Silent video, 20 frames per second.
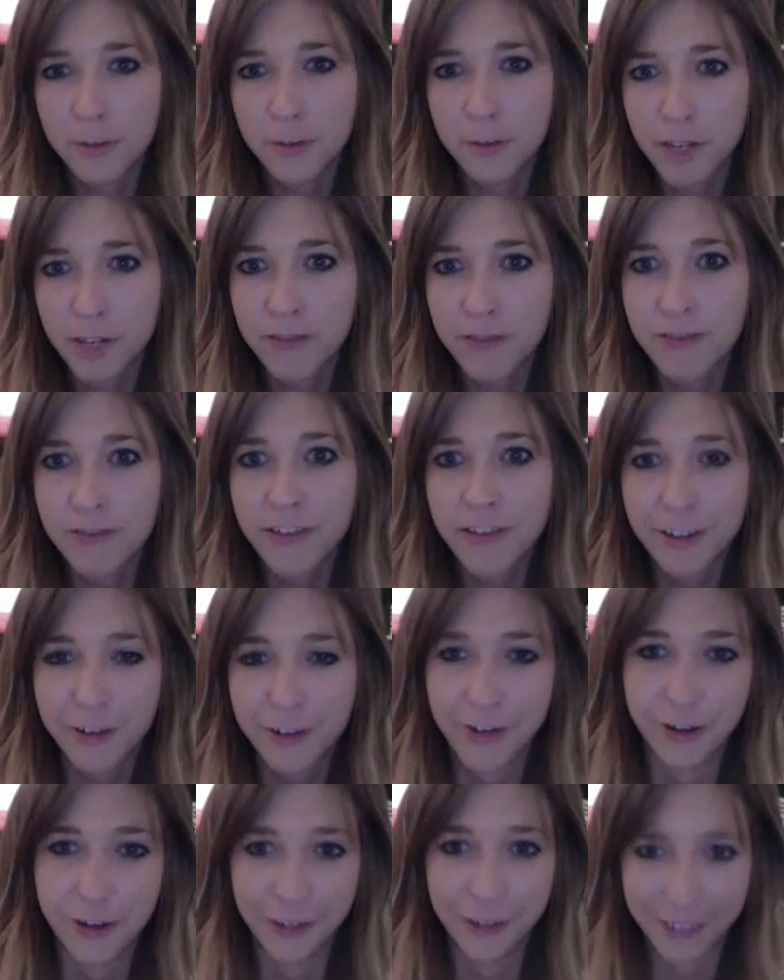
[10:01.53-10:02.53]
me
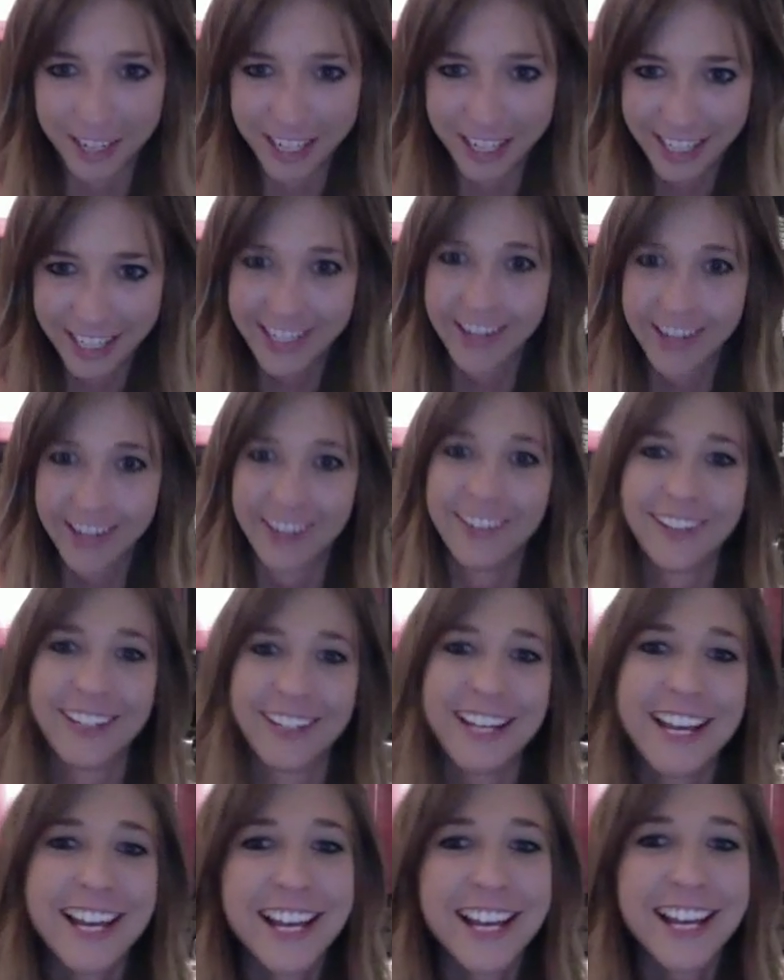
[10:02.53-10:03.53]
very so
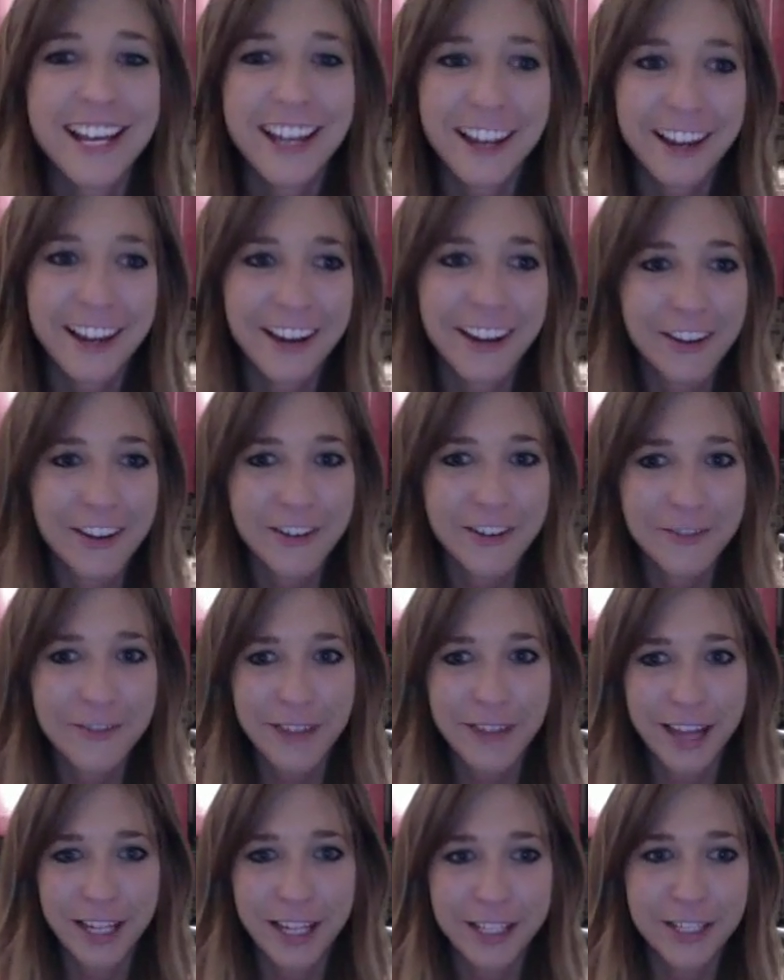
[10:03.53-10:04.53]

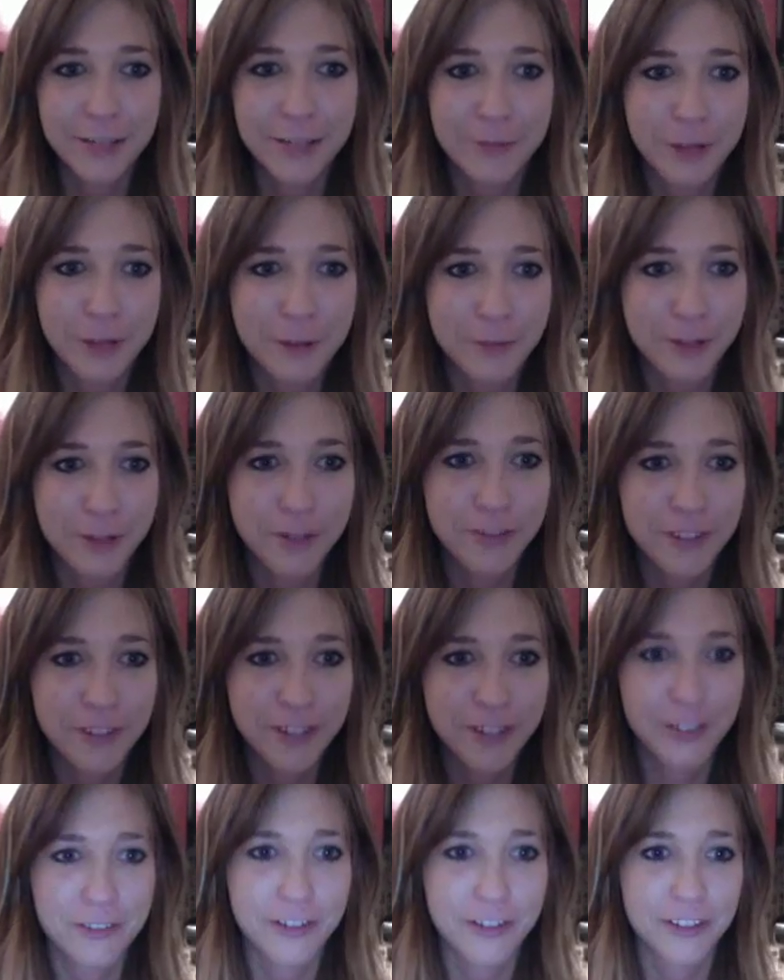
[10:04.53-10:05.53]
back in September
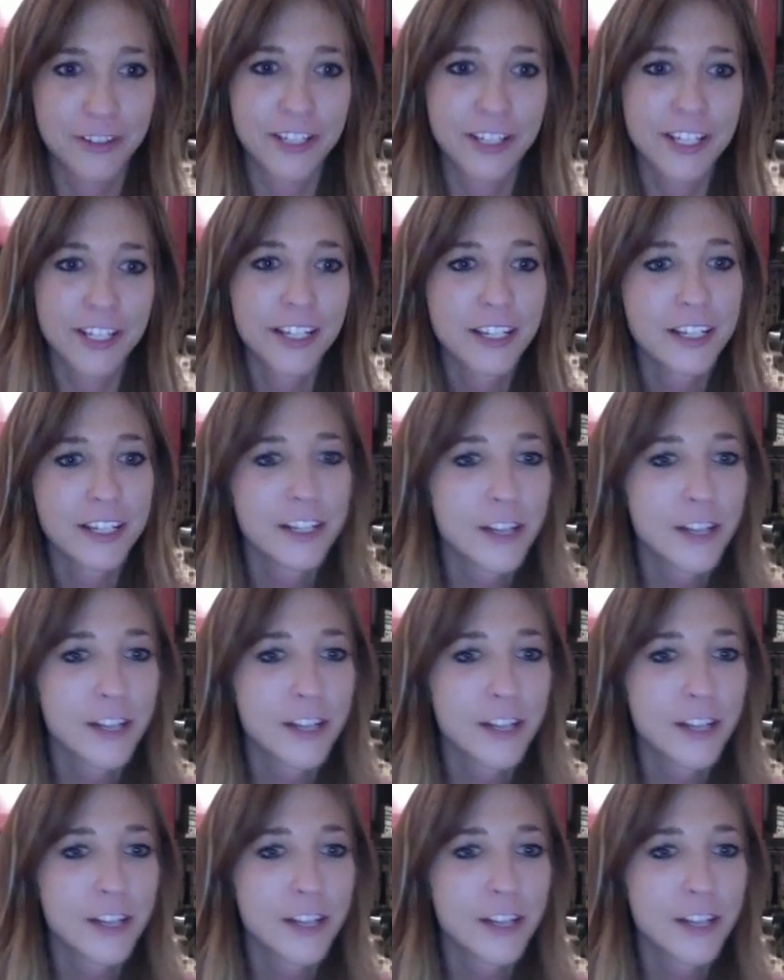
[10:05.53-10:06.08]
very quickly.